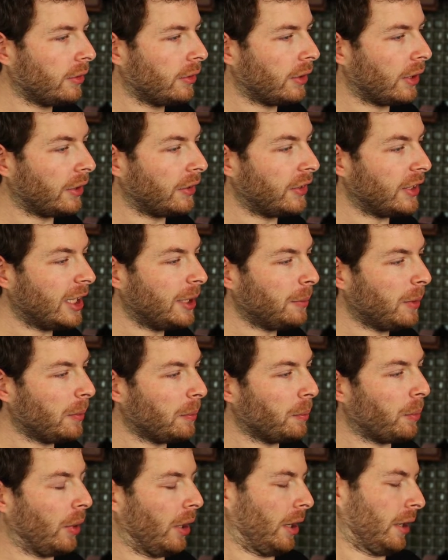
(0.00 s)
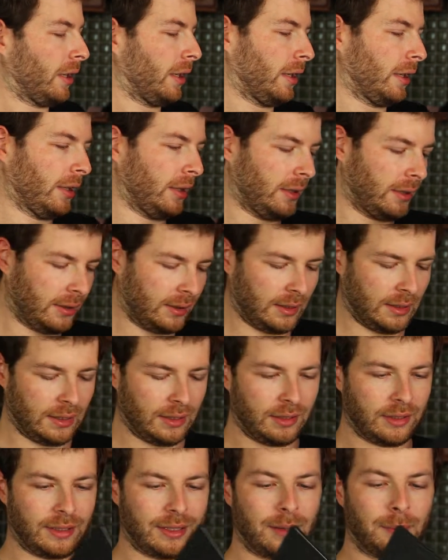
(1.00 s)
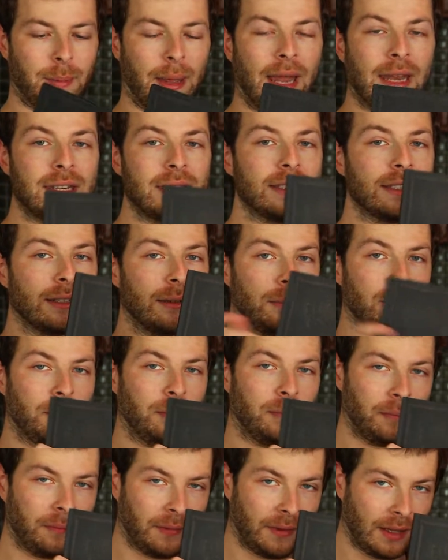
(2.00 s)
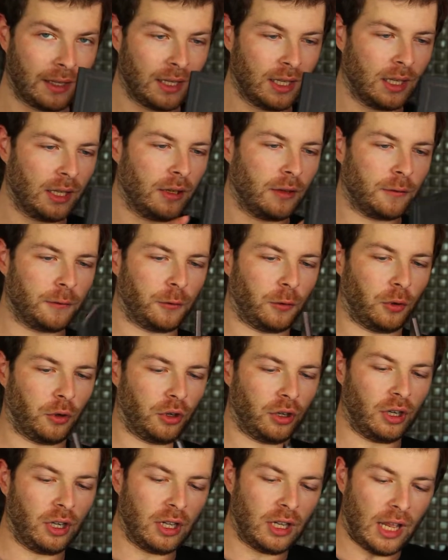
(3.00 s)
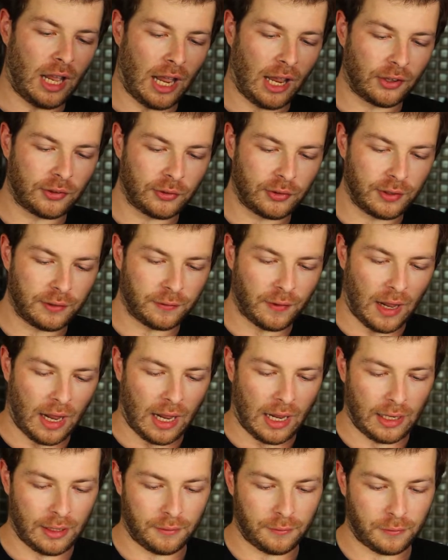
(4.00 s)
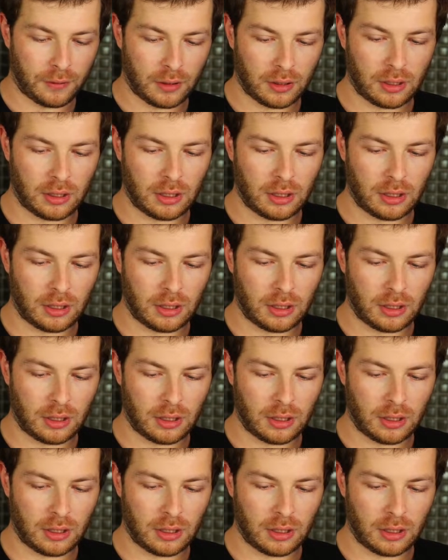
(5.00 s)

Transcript: the Demon Book, the compendium for SMT 5,